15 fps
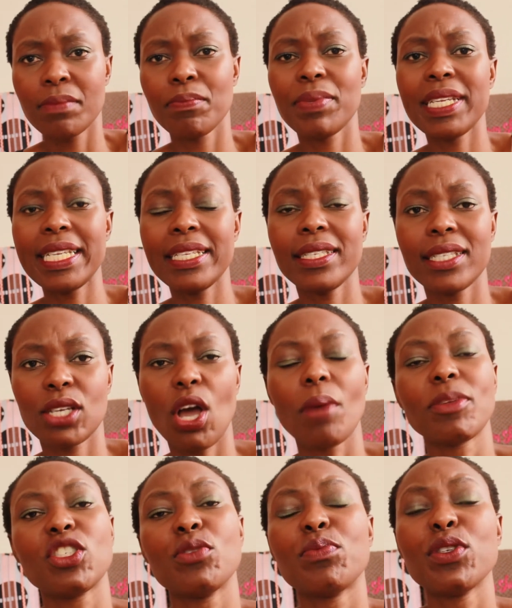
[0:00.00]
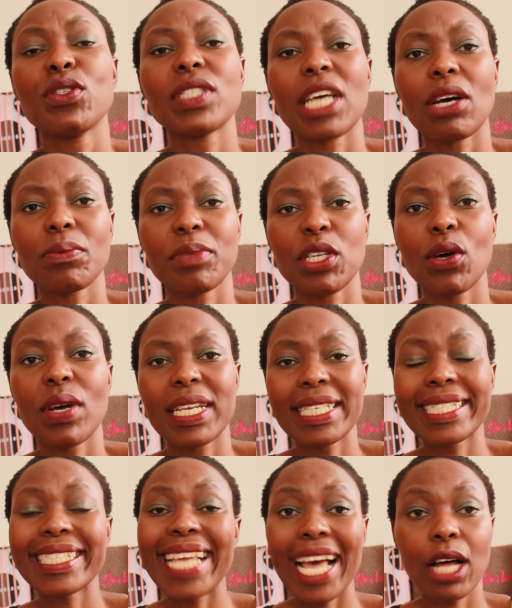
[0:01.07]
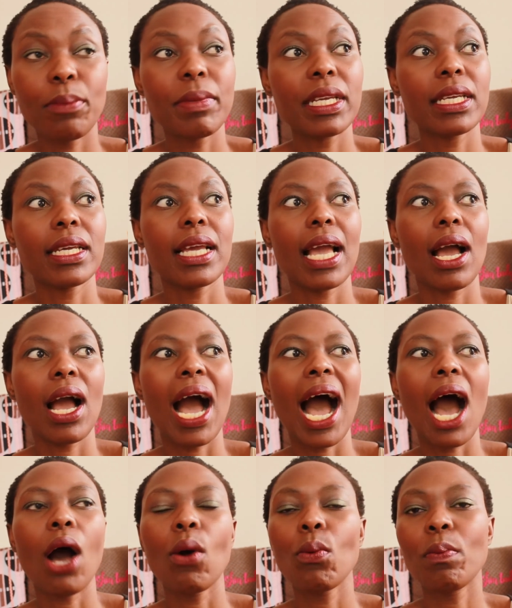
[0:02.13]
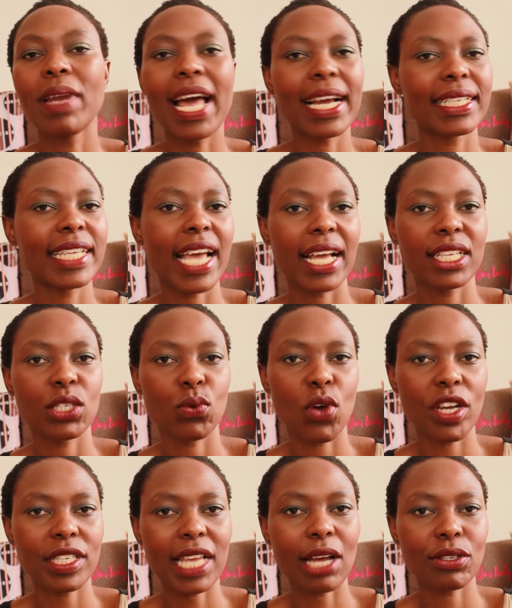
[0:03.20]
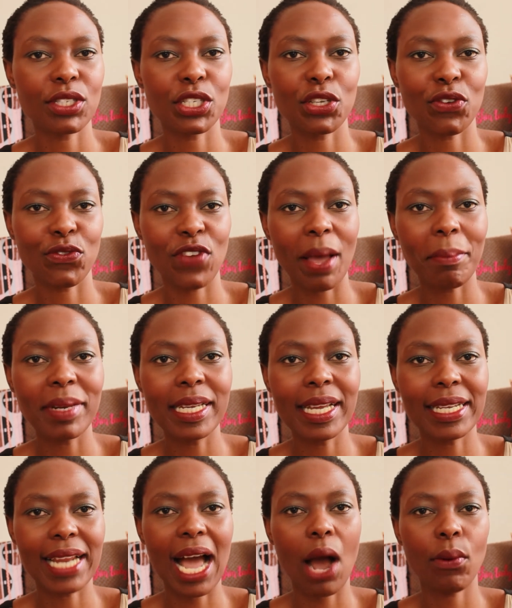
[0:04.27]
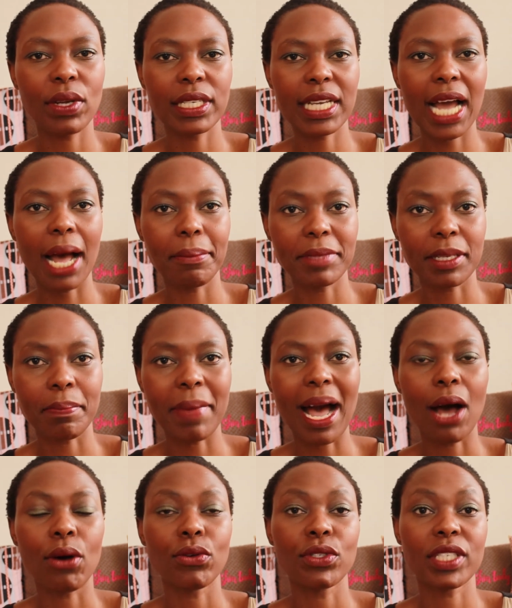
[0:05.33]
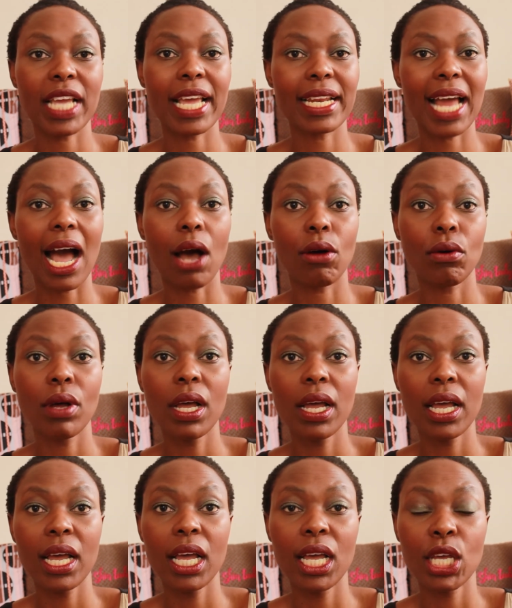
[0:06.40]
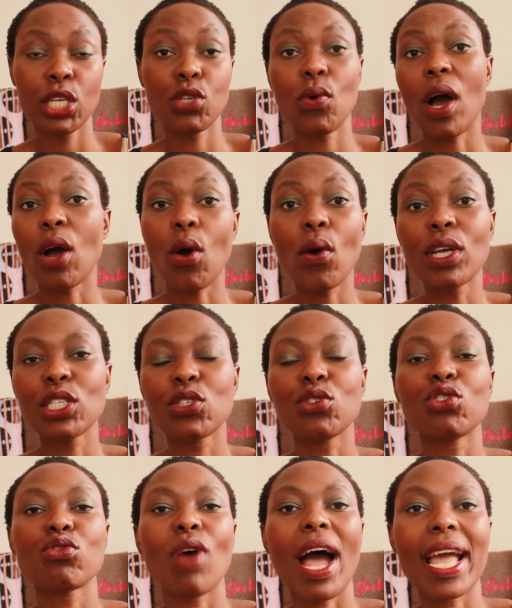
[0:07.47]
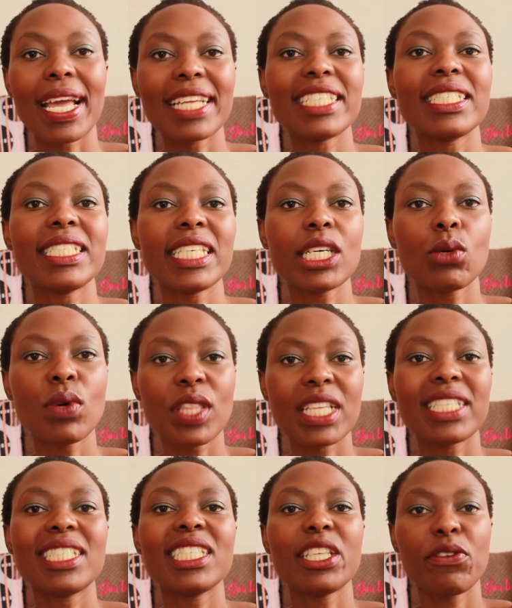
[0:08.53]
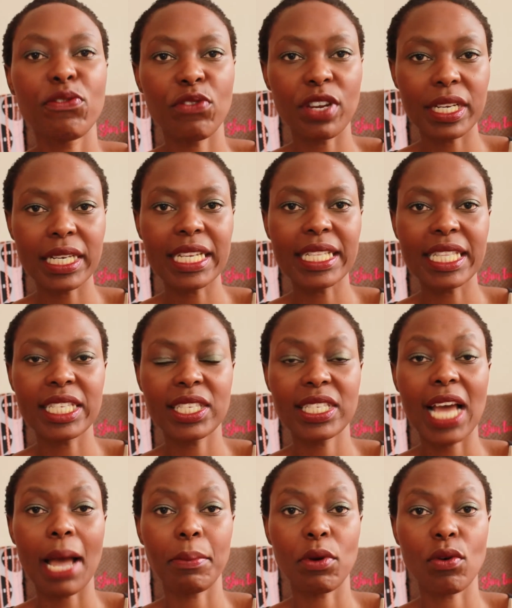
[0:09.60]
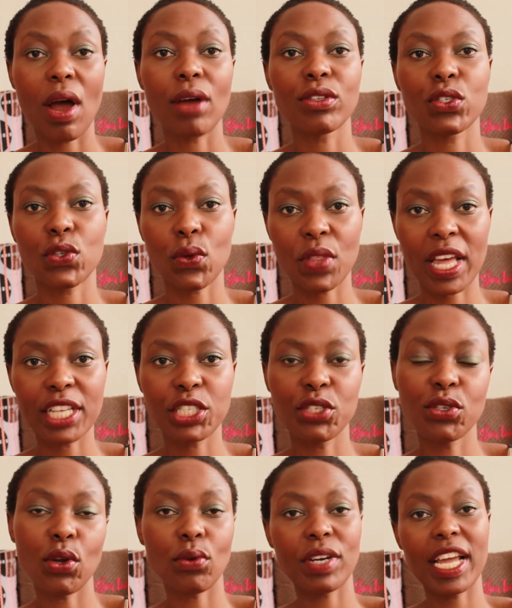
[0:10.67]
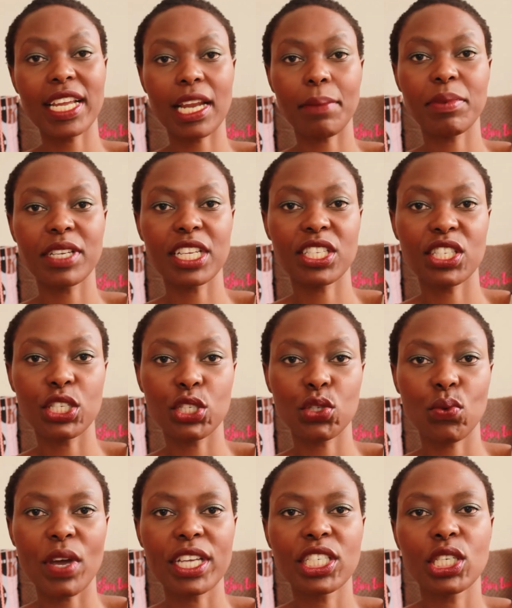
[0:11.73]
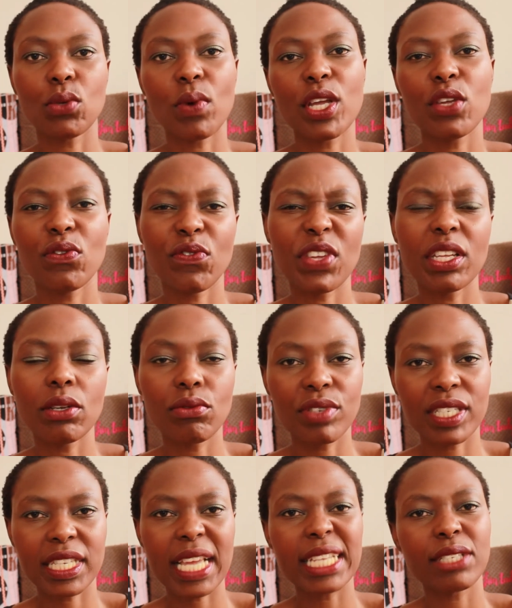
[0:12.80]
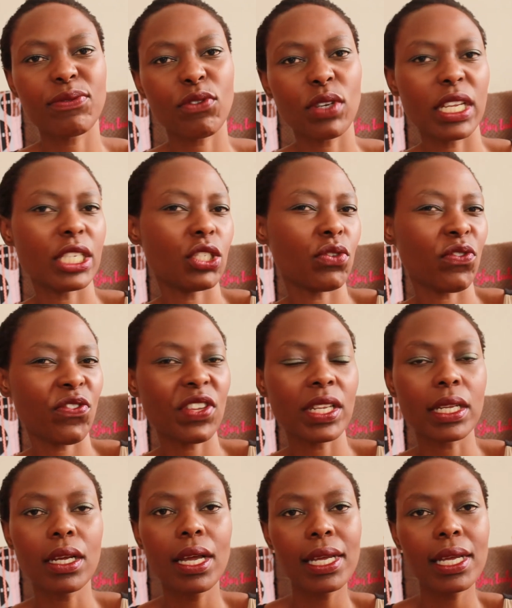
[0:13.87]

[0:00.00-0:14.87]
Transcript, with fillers: please contribute down below and tell me how black tax works out in your family and how it comes about and how you are going to try and deal with it differently this time around so that you don't end up in a situation where you feel resentful and you feel